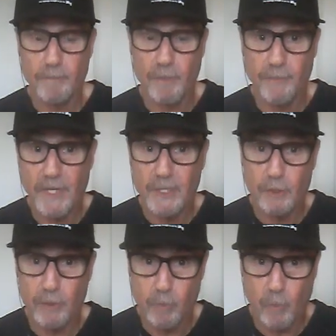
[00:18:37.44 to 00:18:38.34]

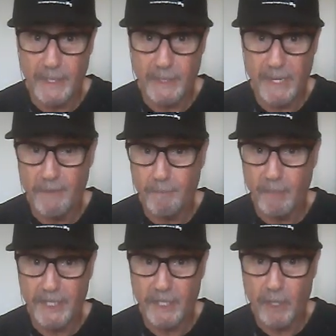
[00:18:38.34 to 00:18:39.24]
professionals wanted
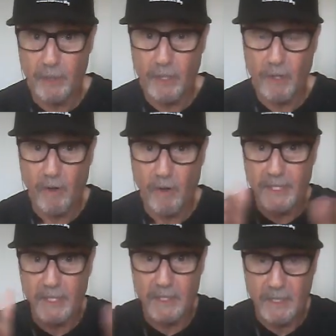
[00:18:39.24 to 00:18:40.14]
everybody to go to
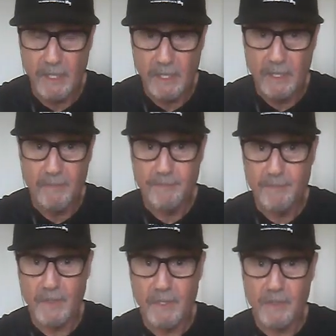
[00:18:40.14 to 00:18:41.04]
Carnegie's
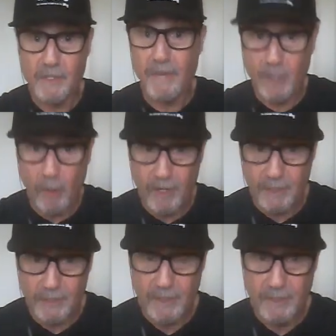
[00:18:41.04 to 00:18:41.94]

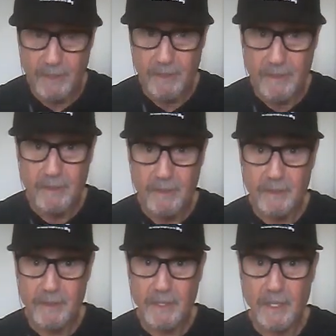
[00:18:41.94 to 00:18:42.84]
seminars?
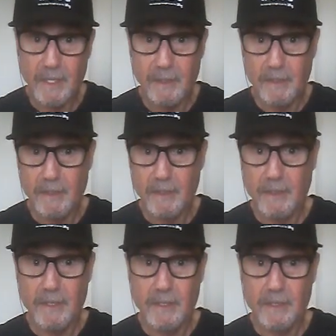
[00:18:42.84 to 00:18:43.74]
Okay,
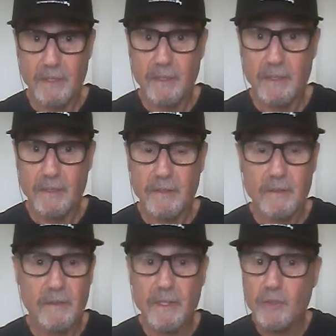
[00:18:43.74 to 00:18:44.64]

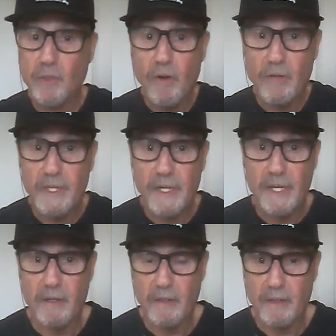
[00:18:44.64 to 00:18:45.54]
it's all in
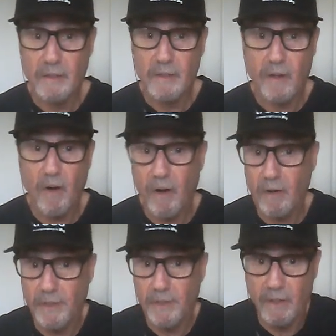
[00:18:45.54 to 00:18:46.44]
there.
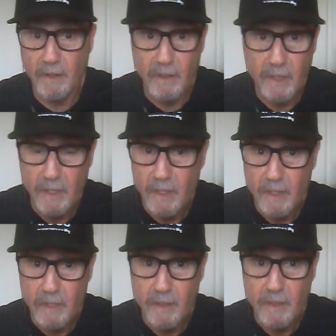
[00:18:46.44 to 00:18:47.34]
Carl Jung,
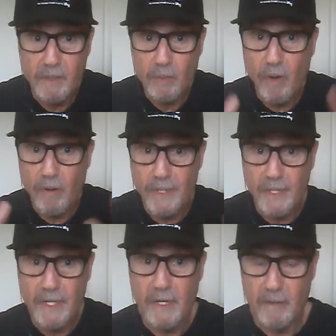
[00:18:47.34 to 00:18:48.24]
it's all
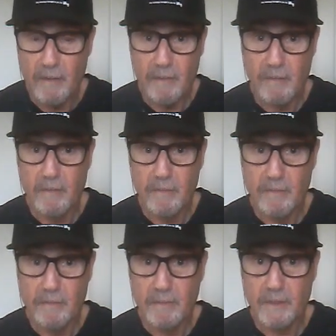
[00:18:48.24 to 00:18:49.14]
in there.
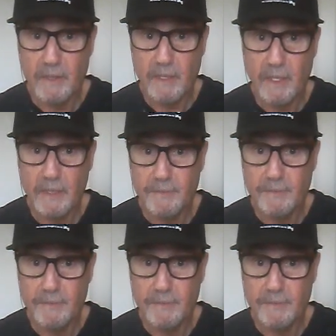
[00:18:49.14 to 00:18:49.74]
Okay,